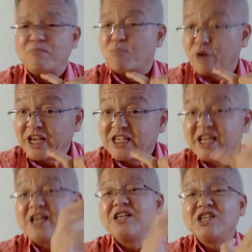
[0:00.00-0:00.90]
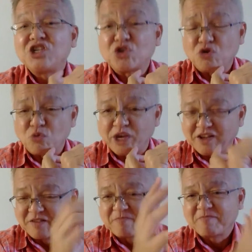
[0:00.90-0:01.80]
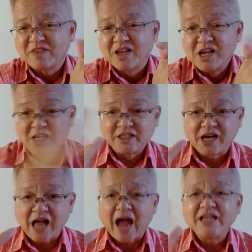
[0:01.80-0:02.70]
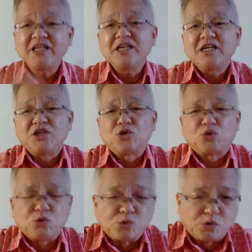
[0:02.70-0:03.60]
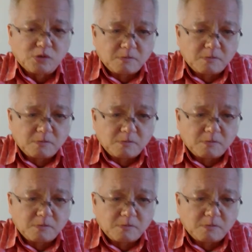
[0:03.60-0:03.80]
braising, stewing. The idea is to